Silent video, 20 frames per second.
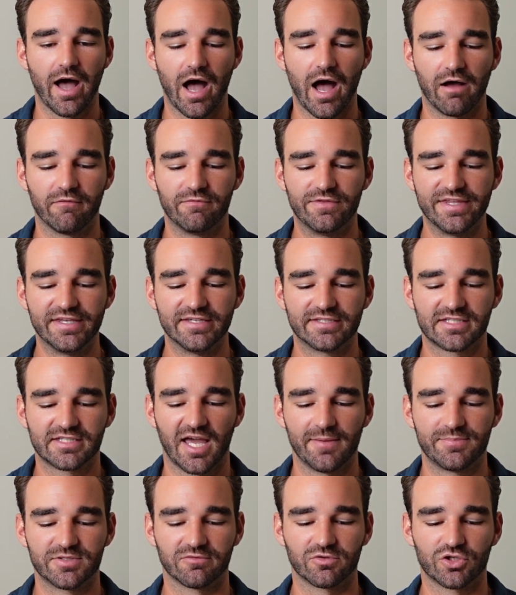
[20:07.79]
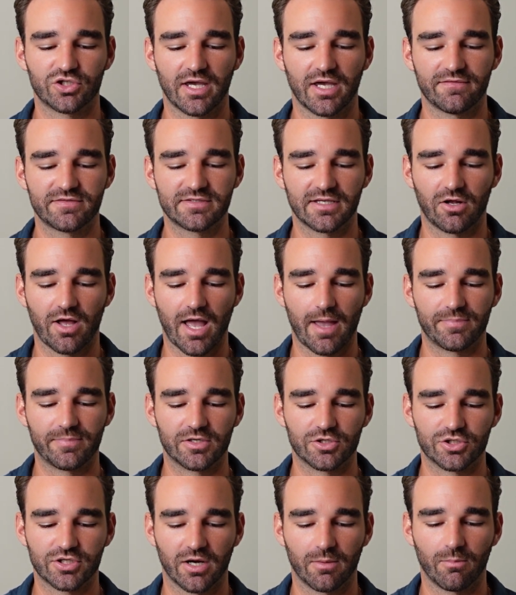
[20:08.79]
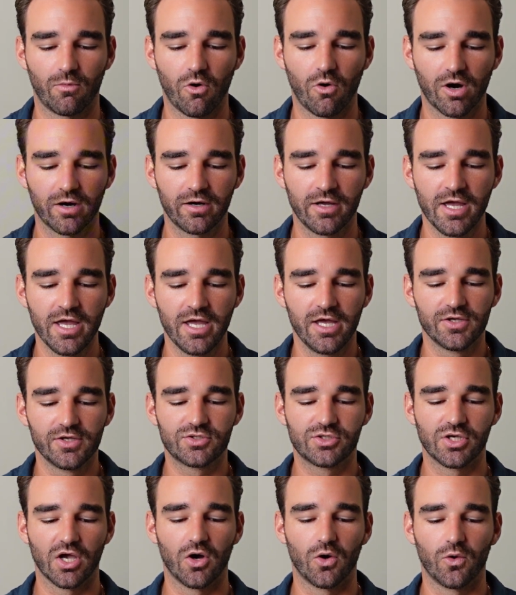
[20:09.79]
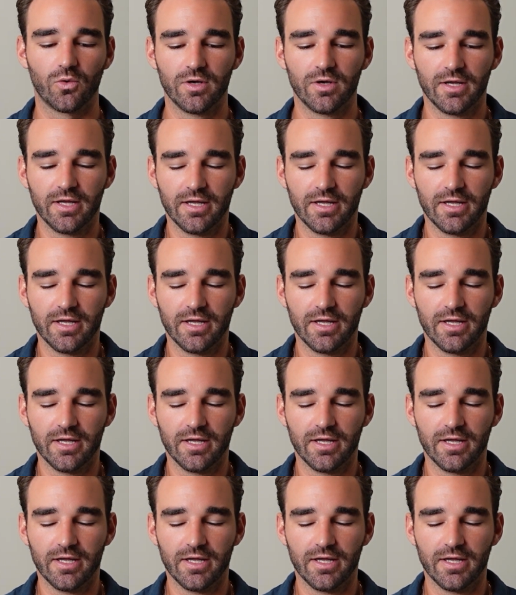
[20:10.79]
of these types of shifts, and I'll happy to share more. So